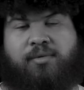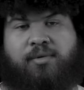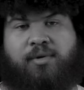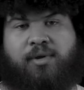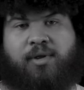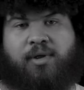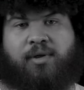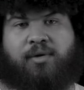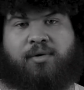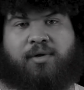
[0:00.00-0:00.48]

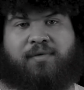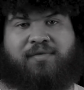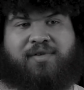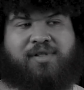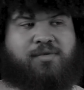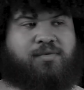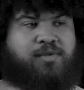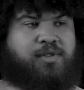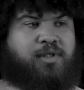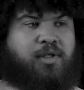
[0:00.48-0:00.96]
You know, if
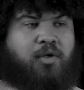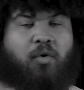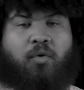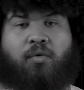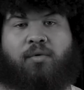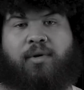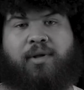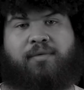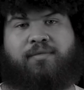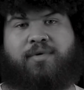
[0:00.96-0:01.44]
this was the
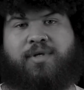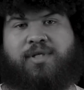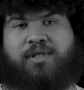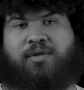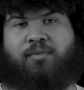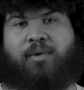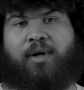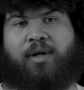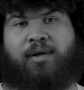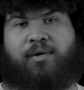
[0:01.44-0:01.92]
only
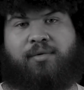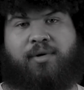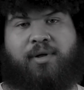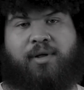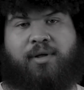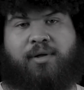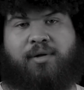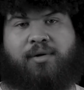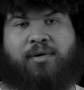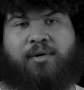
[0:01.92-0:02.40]
reason why you were
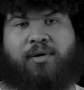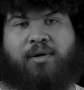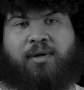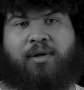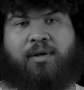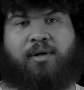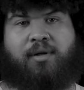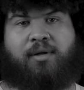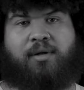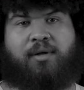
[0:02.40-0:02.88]
here,
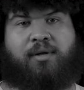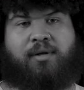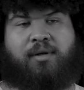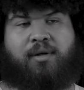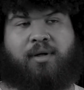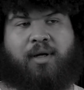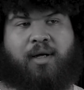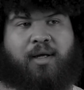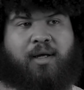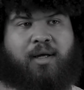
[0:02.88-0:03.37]

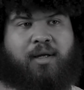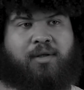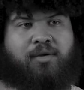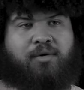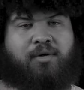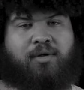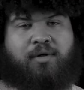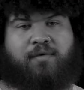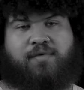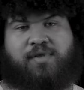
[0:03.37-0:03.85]

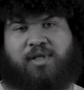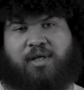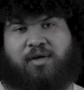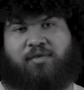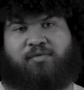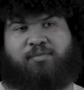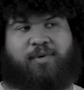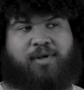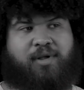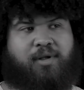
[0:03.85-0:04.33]
you could have
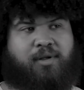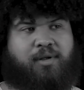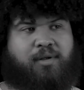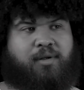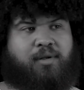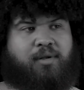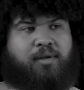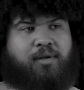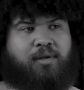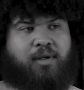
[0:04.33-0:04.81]
saved me
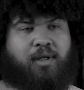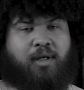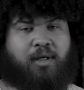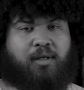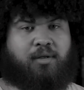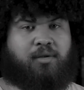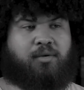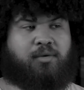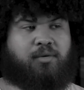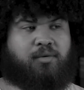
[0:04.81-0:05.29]

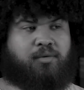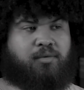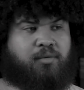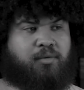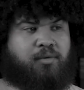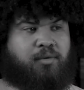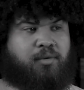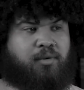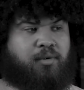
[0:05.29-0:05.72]
and you